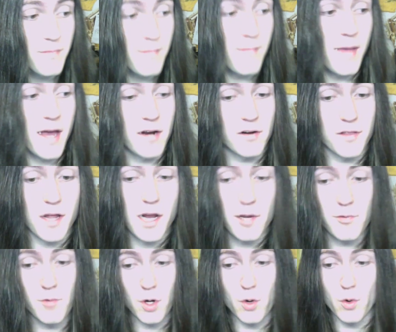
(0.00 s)
manner that I
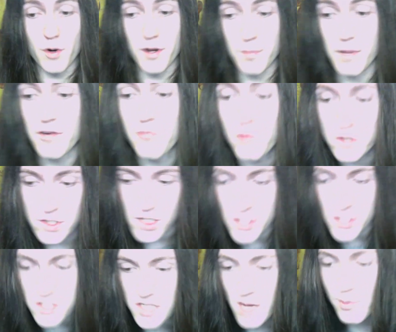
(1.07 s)
recorded my 4 songs demo,